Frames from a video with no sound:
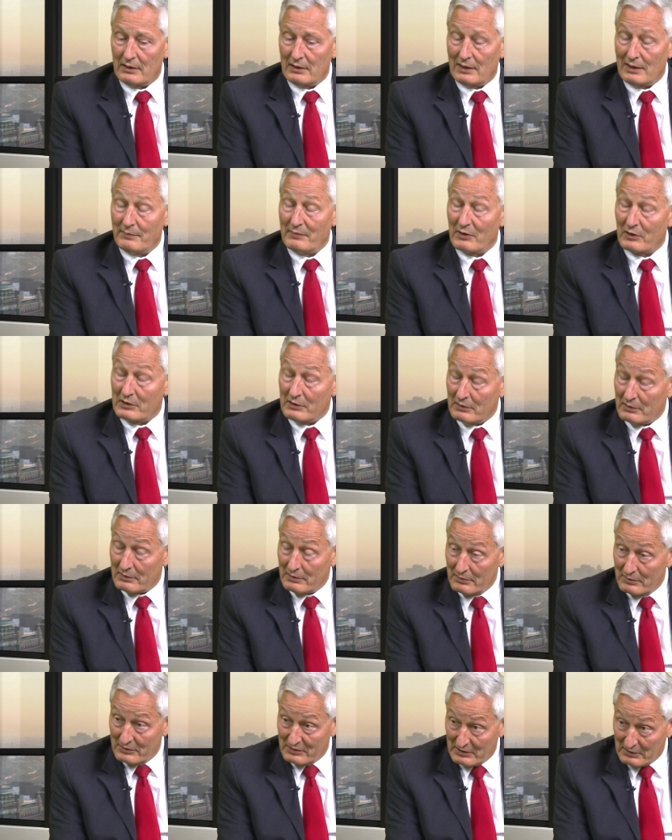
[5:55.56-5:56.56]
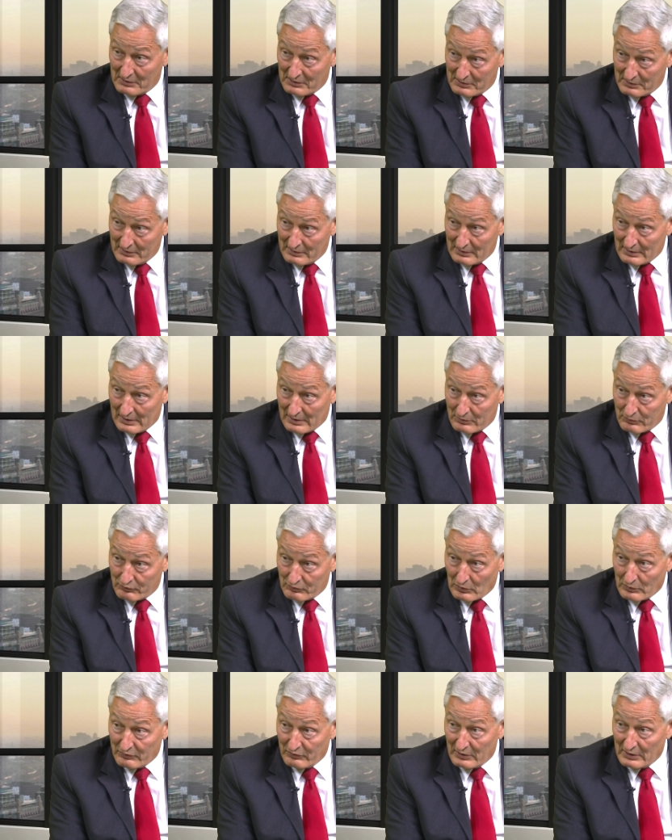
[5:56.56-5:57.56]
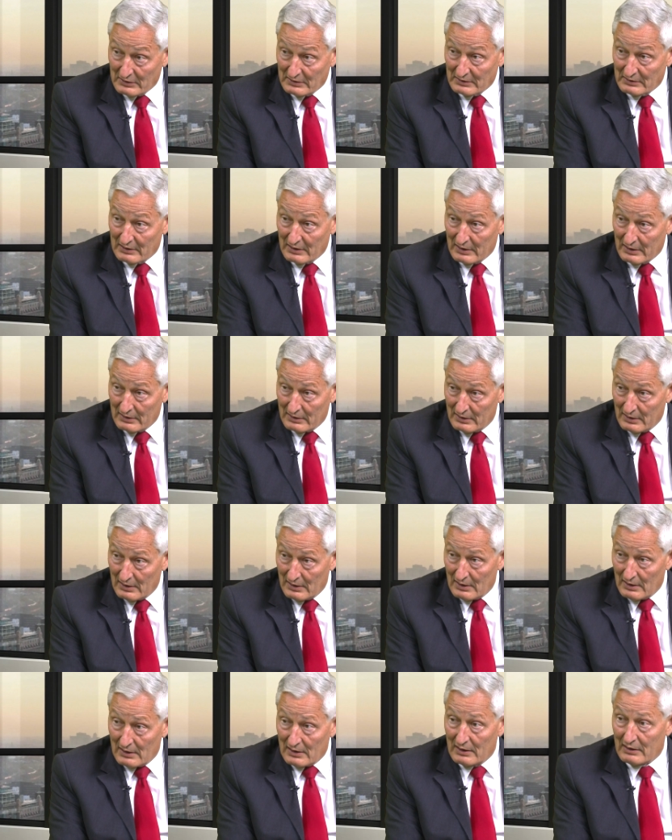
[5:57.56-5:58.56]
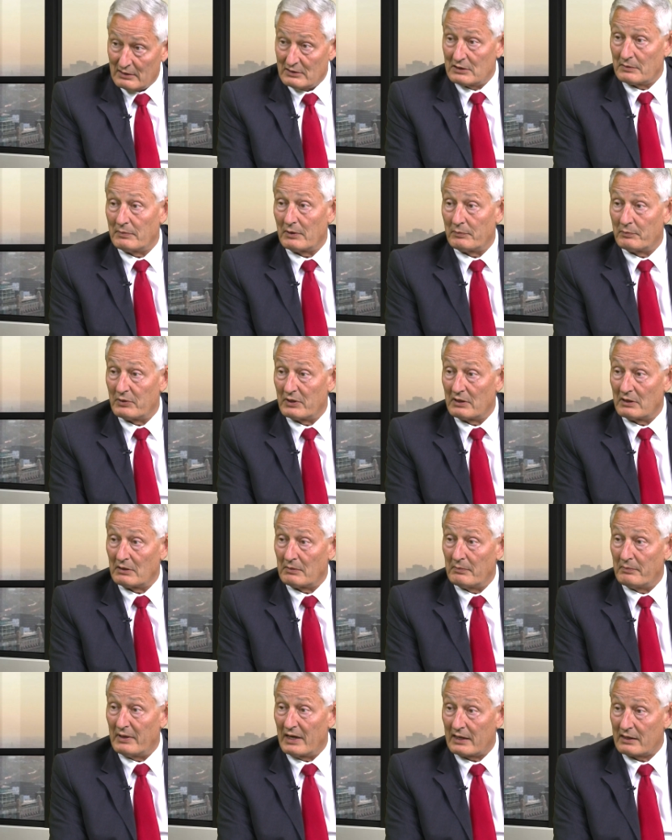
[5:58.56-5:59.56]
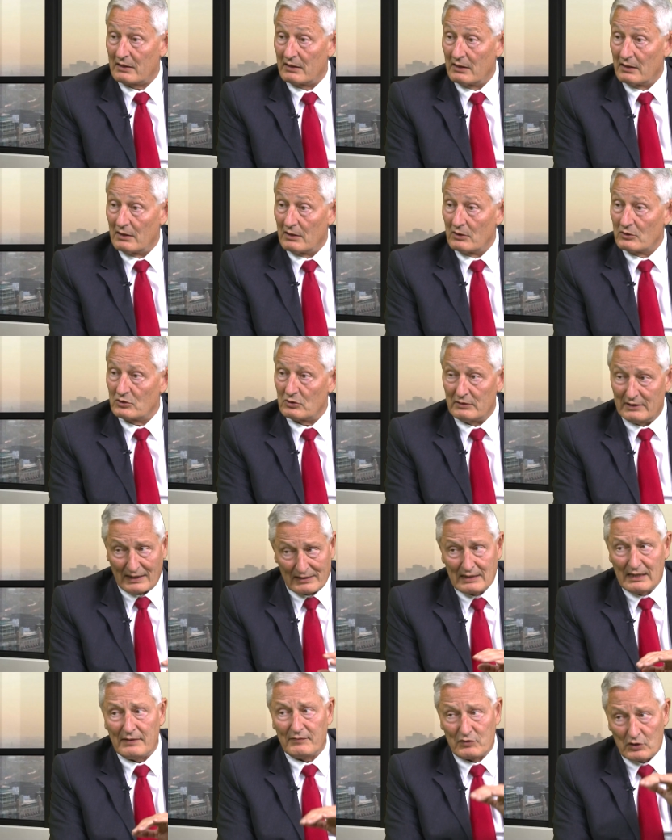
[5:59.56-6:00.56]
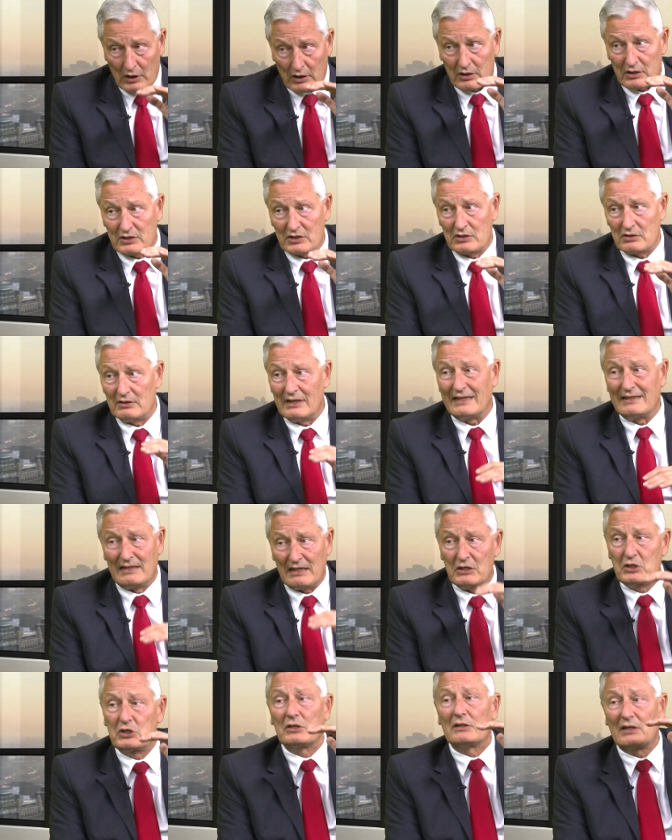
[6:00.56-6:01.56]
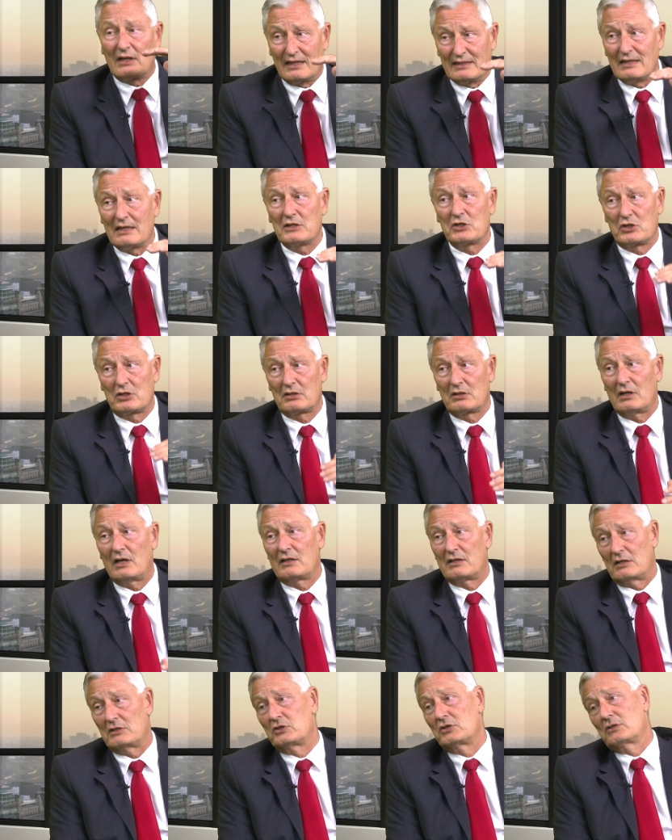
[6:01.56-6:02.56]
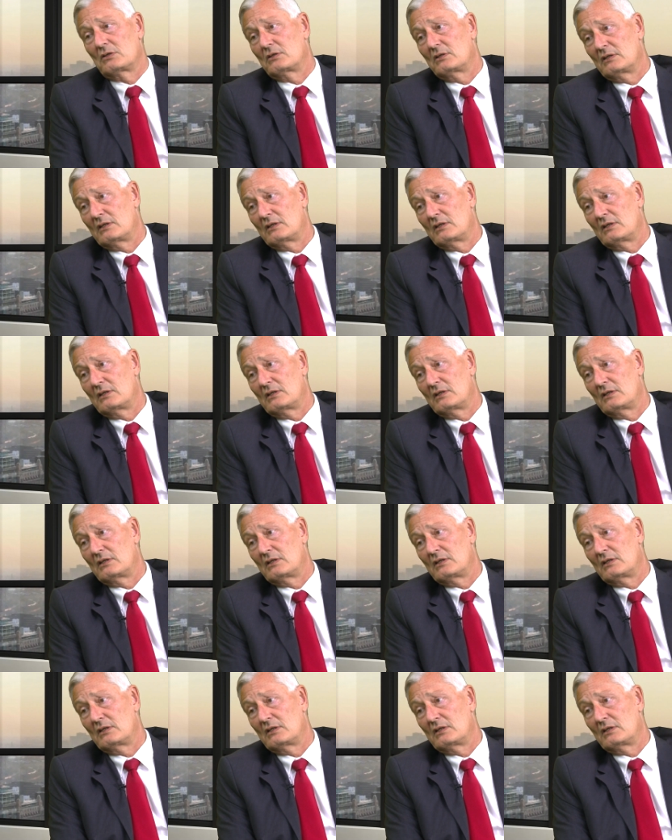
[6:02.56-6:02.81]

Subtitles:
American citizens are wrongfully detained, and it's about bringing them back. So that gives us an additional attention.